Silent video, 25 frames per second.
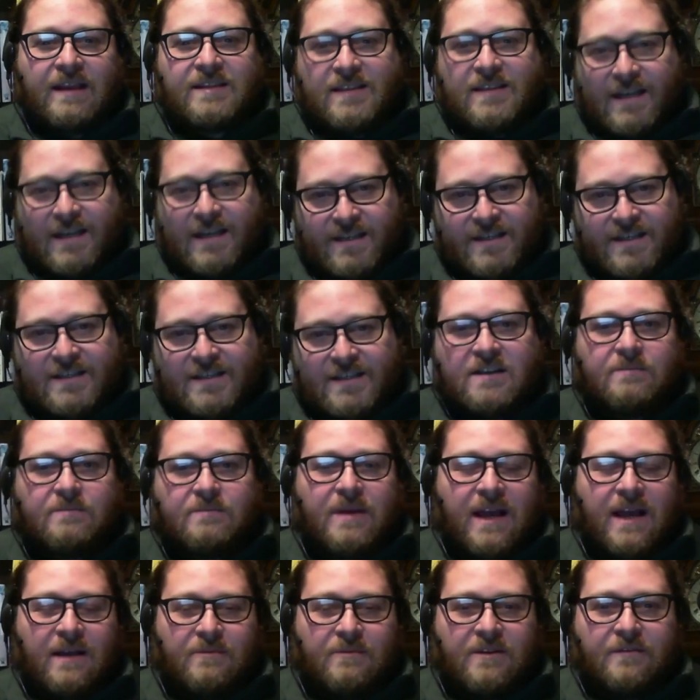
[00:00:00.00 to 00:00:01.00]
such as the
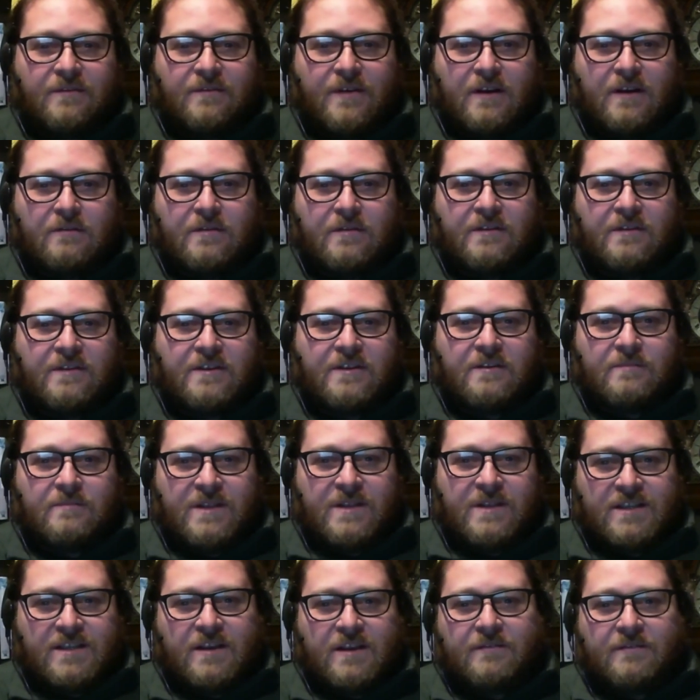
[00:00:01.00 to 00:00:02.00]
Department of Health and
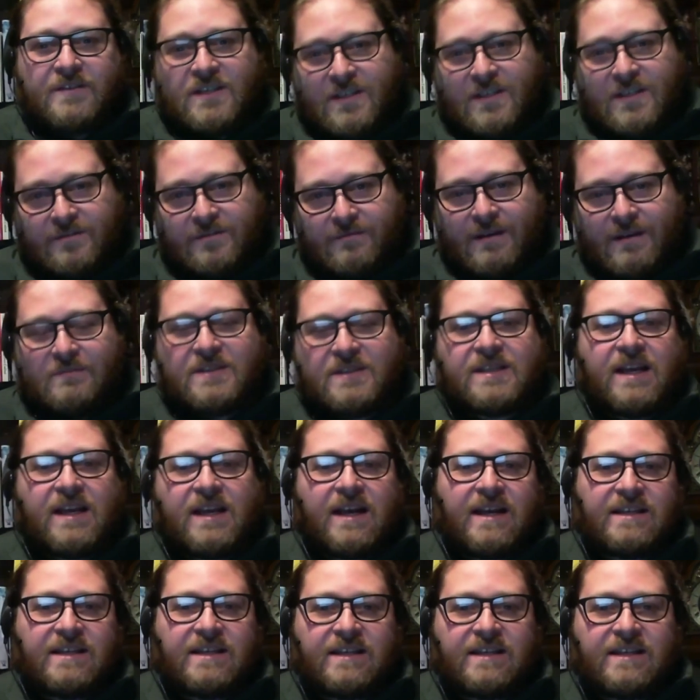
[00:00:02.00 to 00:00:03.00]
Human Services
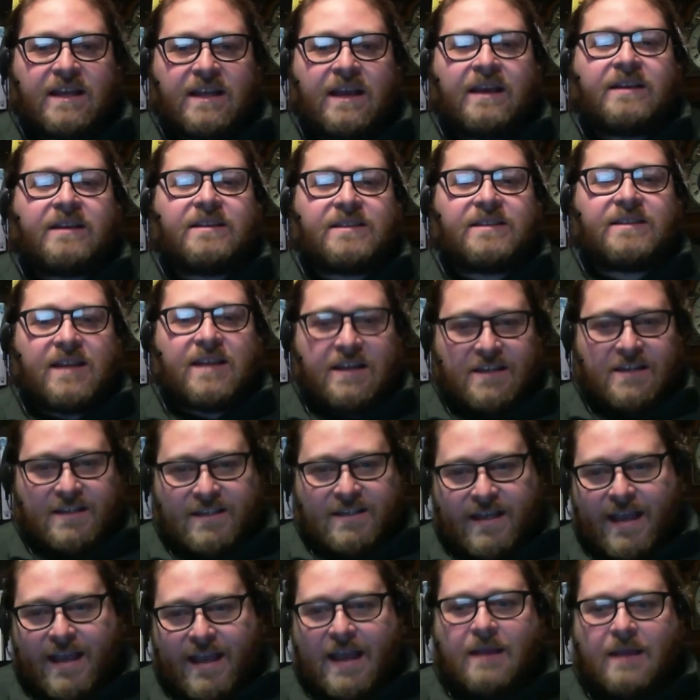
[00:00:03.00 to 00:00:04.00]
website, such as
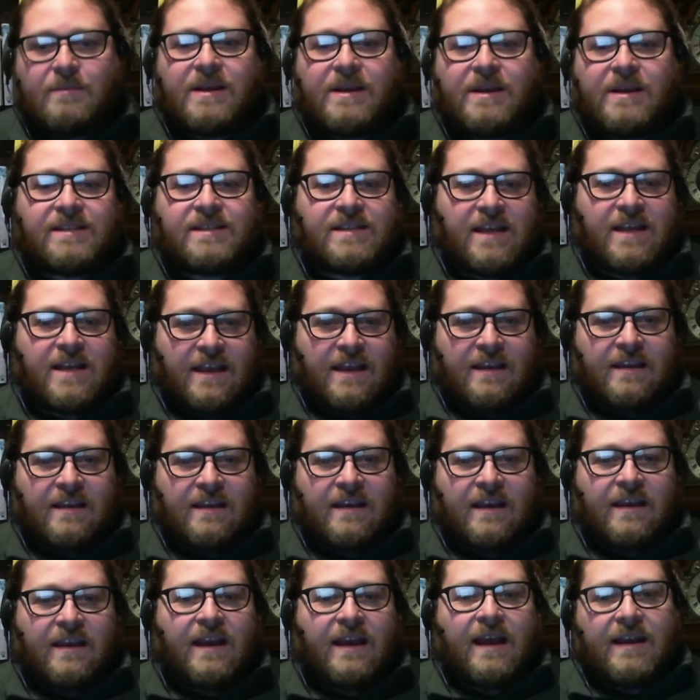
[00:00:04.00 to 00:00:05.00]
the ABC
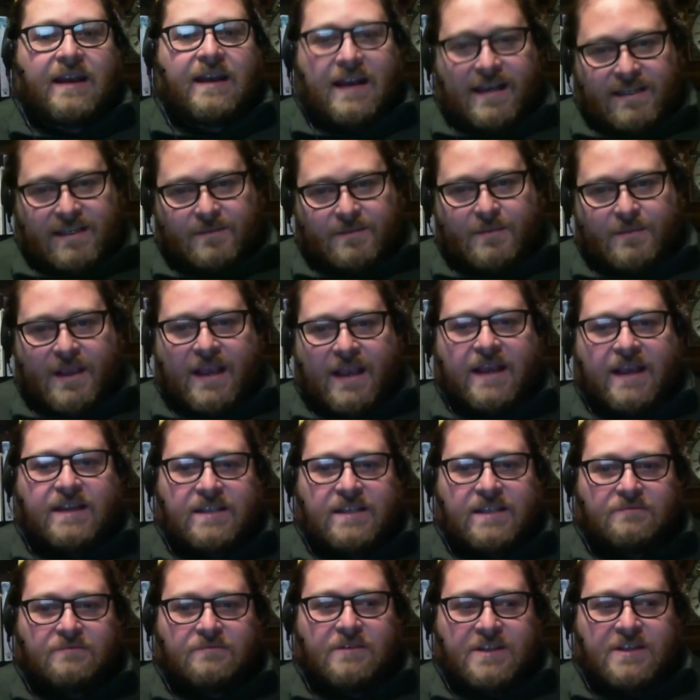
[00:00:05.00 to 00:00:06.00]
and
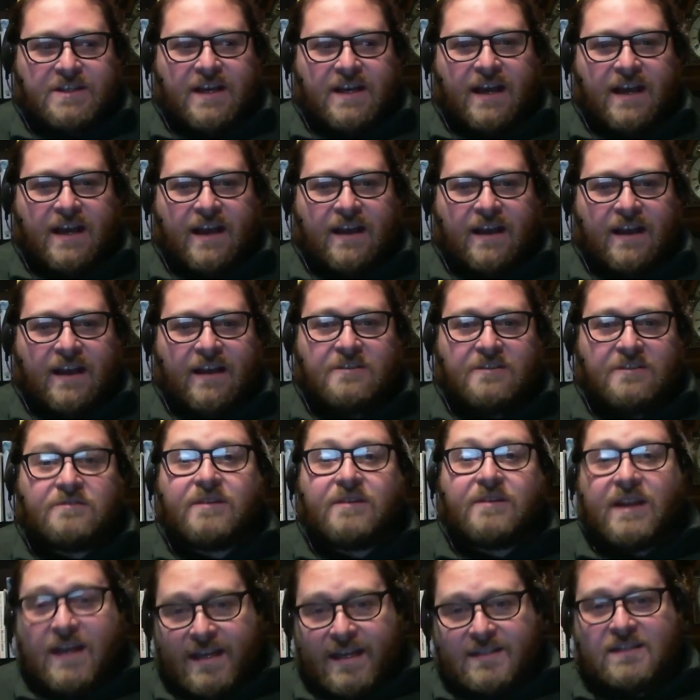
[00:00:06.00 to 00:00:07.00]
SBS, which are
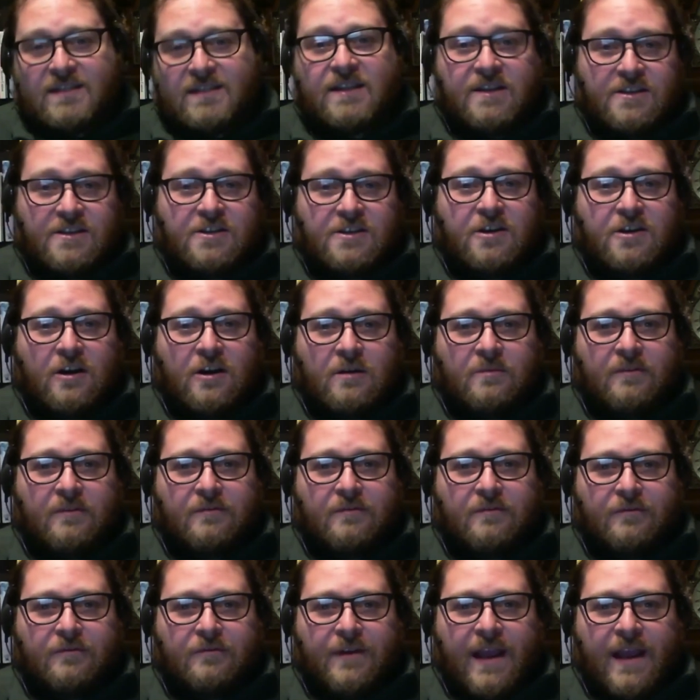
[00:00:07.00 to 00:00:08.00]
doing an excellent job
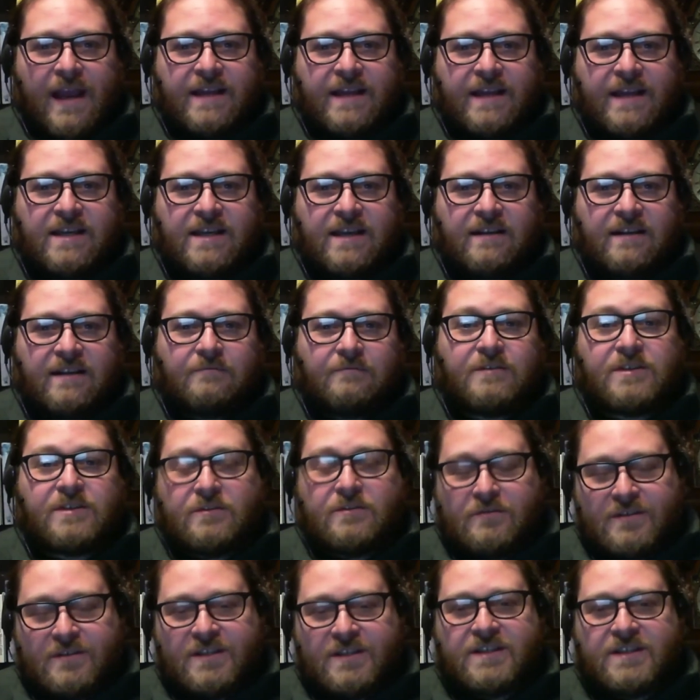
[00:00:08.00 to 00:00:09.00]
of creating
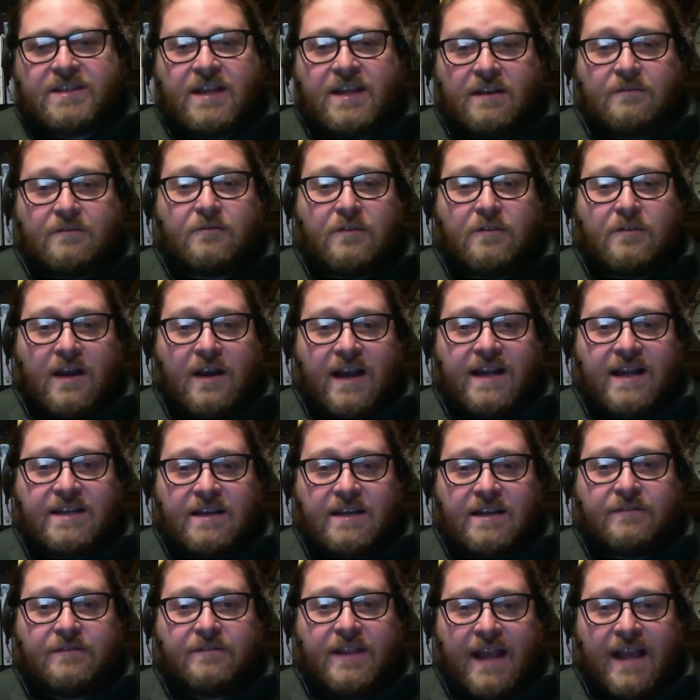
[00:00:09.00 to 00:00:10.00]
resources in a
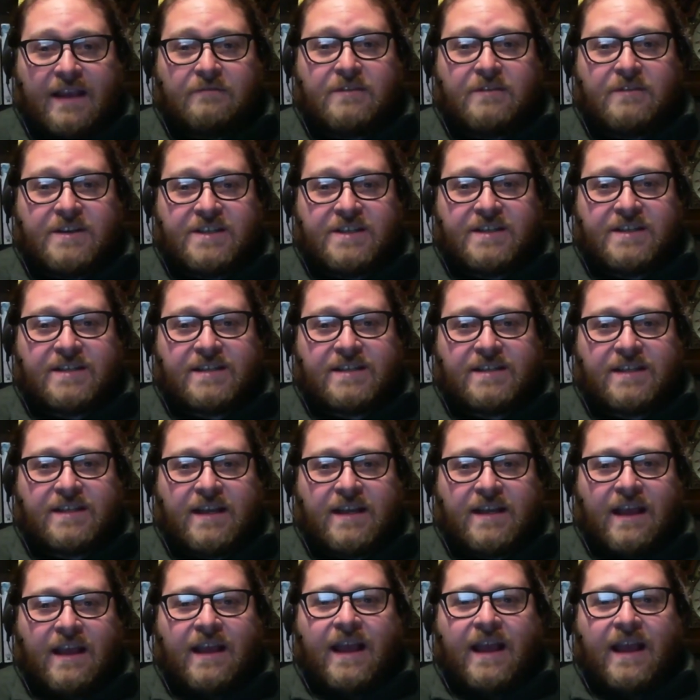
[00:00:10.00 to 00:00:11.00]
variety of languages
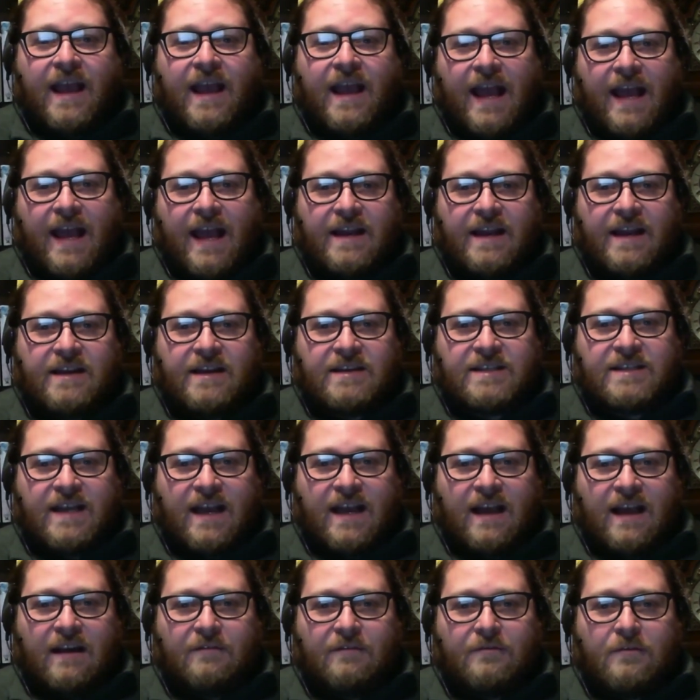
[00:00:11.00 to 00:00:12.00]
and
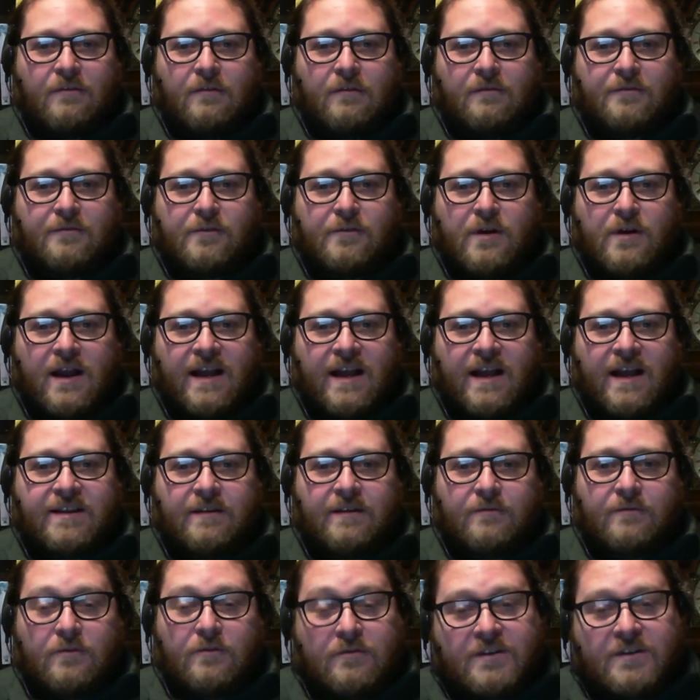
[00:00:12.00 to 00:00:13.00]
uh, for a variety
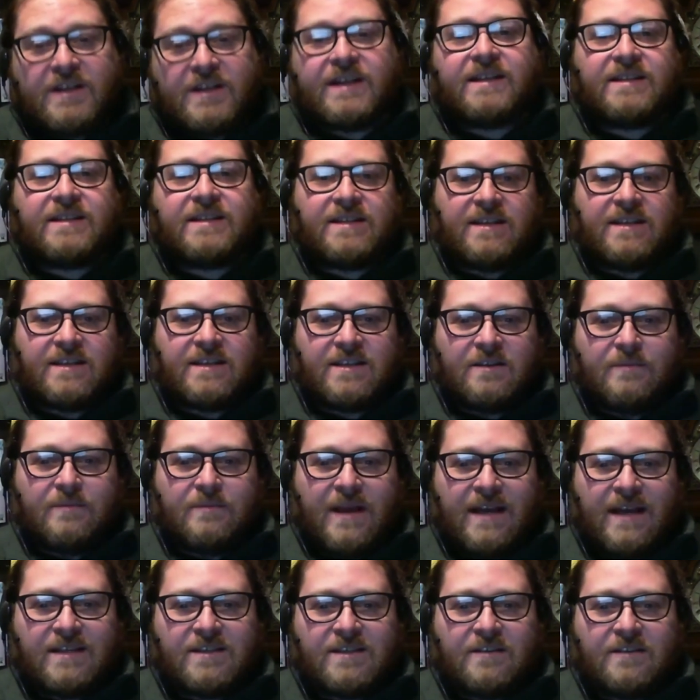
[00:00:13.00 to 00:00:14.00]
of audiences to
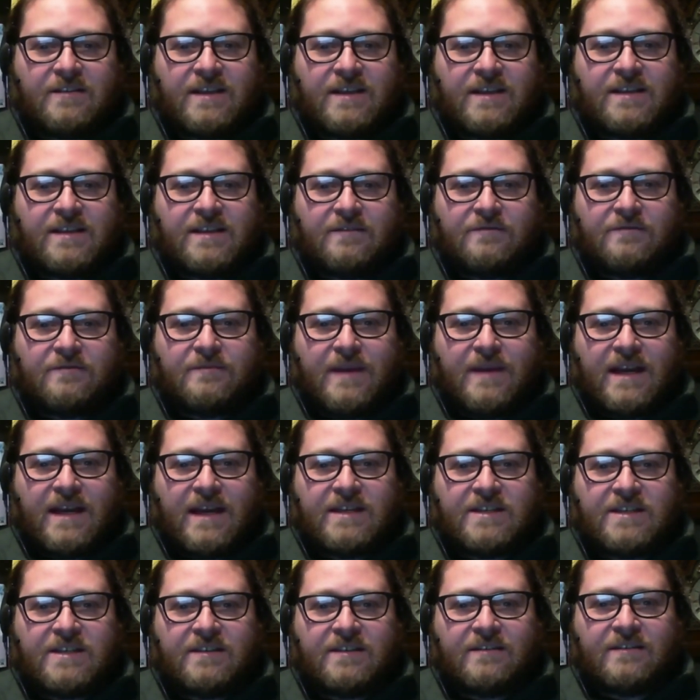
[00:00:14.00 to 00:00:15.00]
pass on this
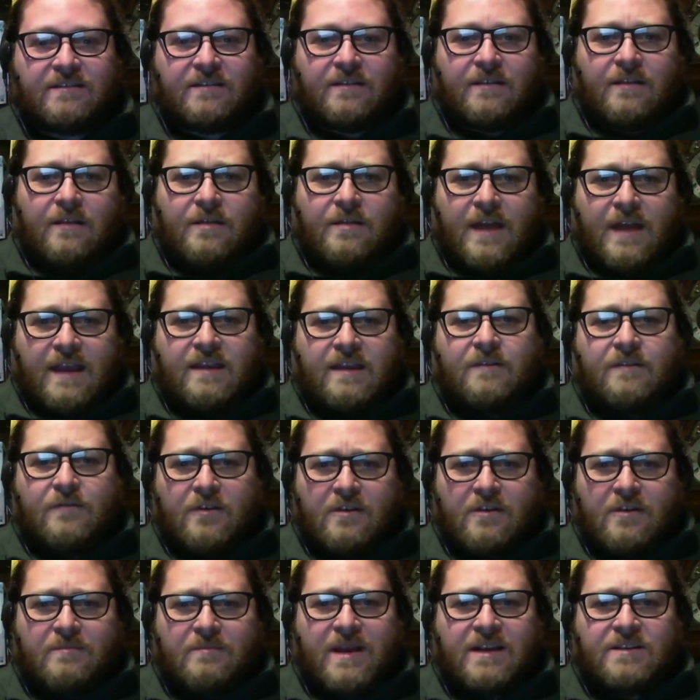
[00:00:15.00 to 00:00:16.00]
information. Thank you
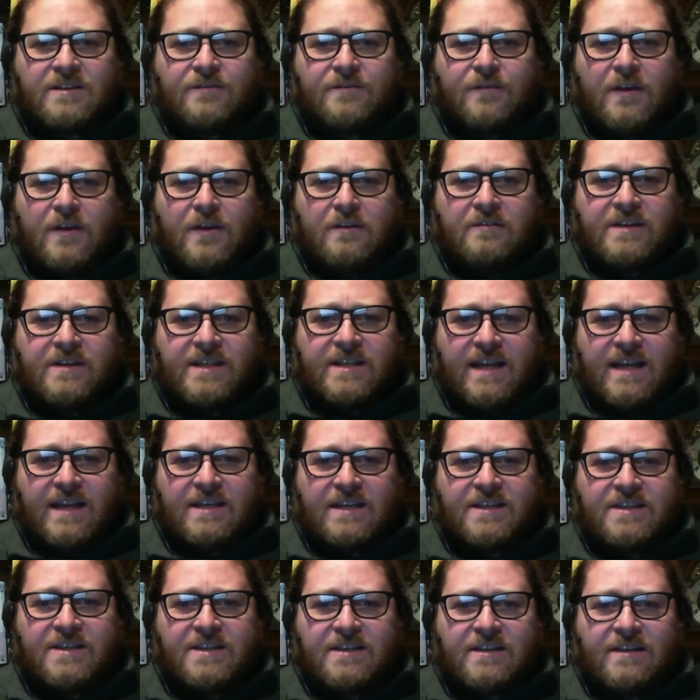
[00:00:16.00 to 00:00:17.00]
very much for your
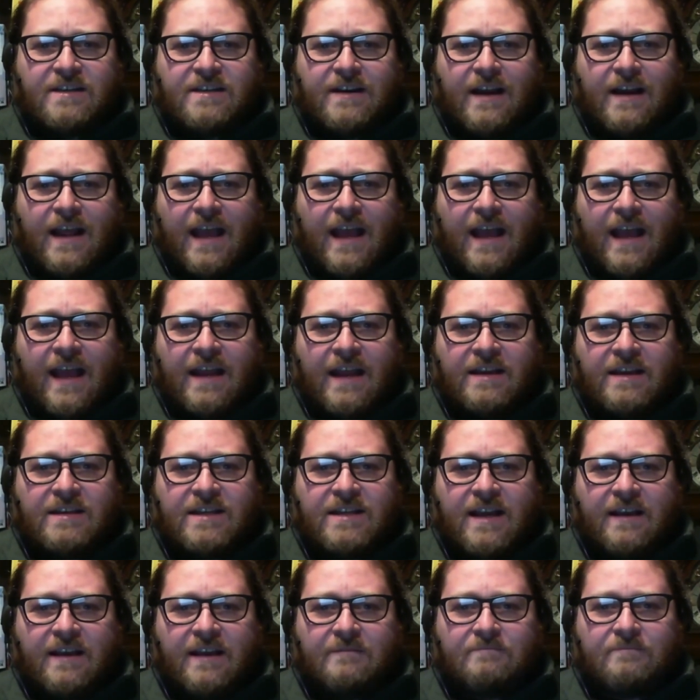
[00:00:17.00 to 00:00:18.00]
attention. And
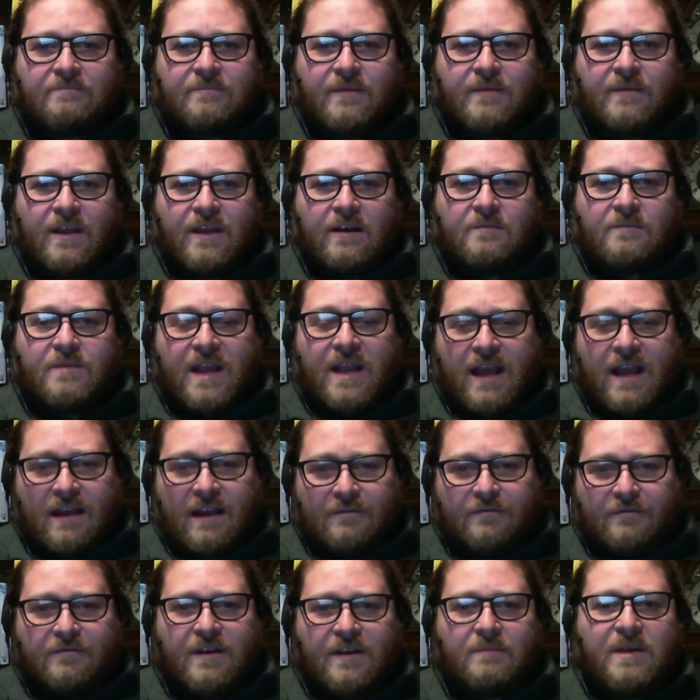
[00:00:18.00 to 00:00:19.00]
um, on
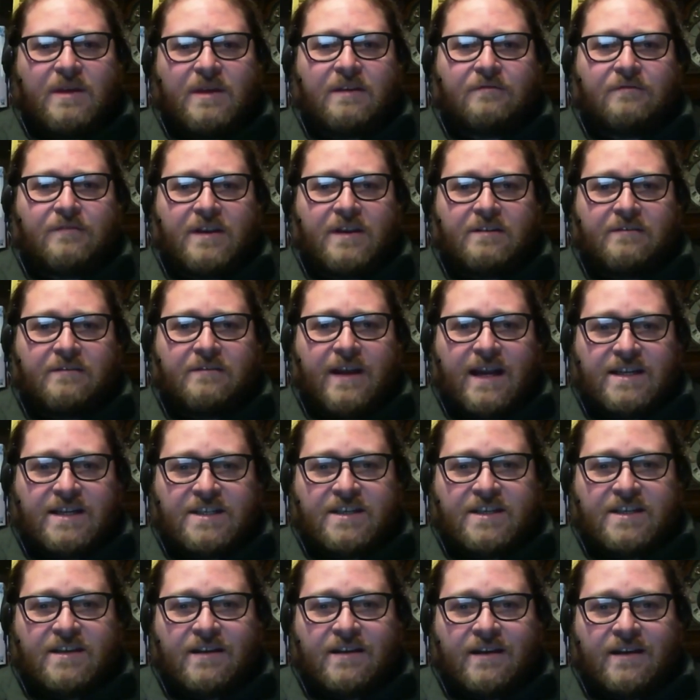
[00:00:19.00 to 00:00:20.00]
behalf of AMAF
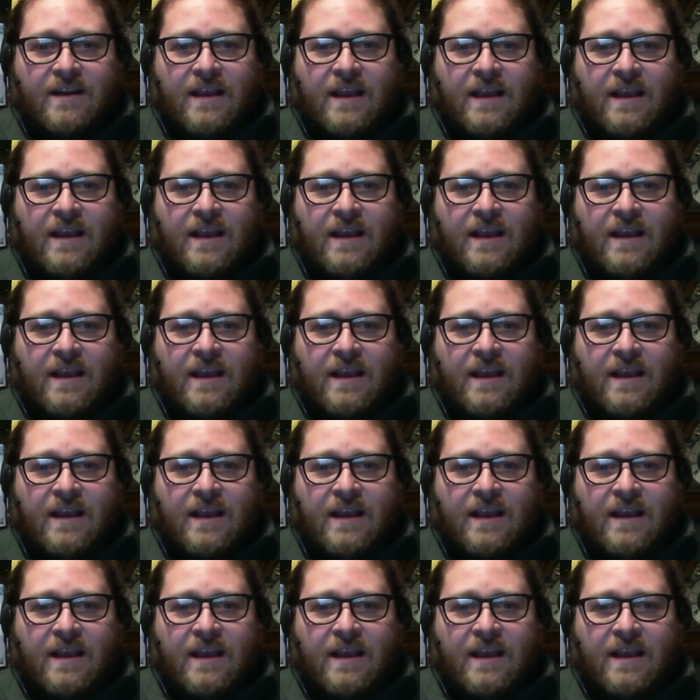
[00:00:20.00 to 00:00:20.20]
Federation,